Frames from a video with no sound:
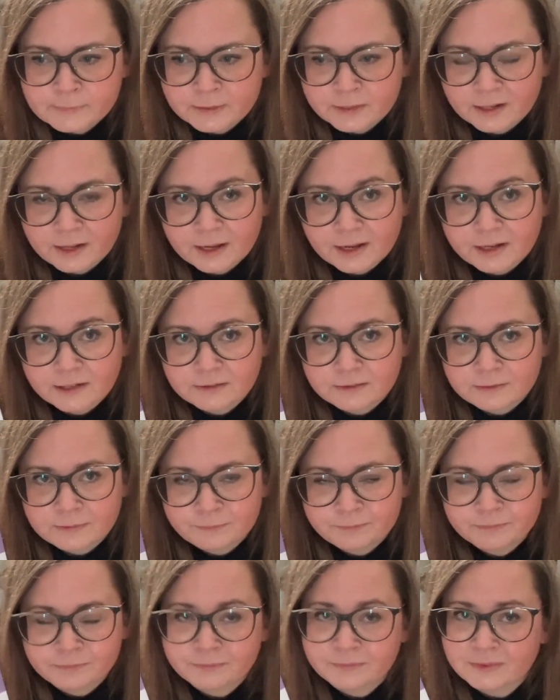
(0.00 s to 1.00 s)
And
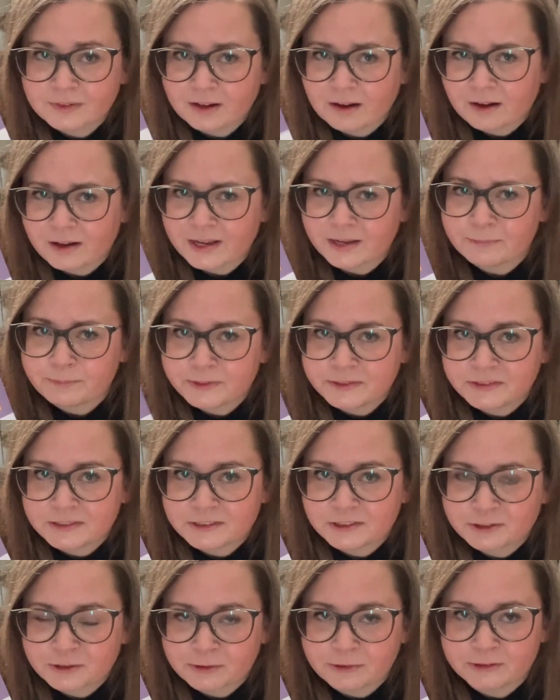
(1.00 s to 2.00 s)
I am pretty
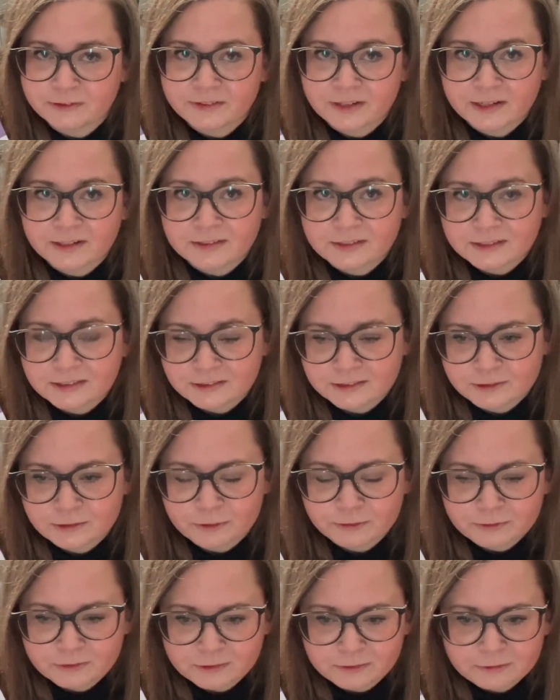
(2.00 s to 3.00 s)
sure that it's
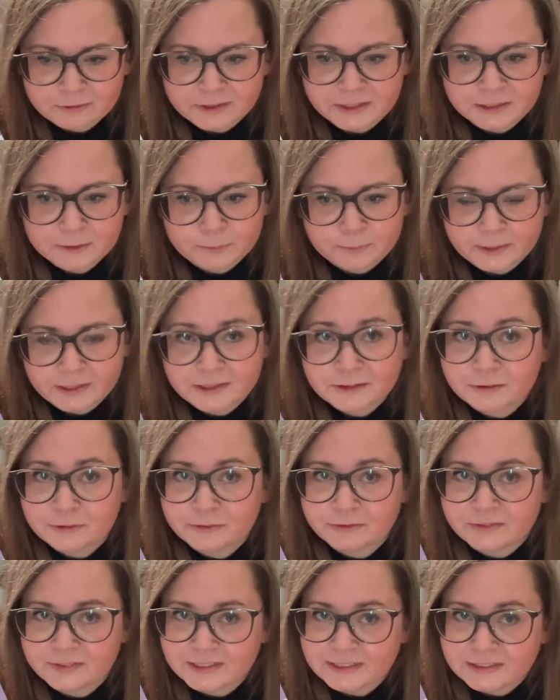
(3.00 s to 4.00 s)
not the correct way to
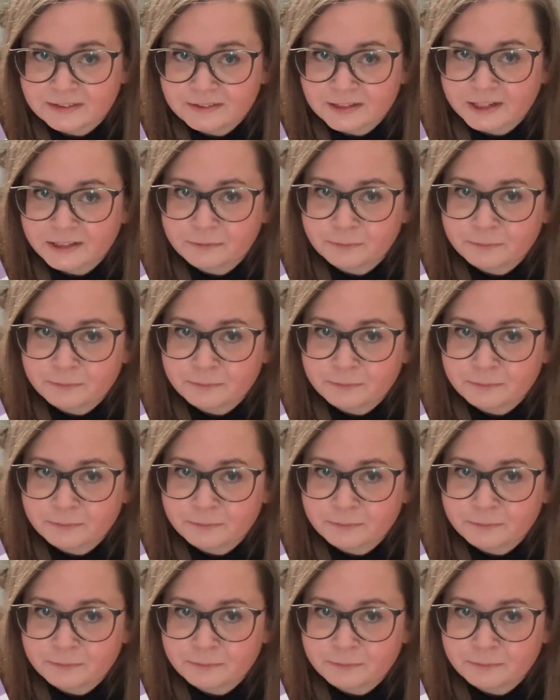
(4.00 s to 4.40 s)
read that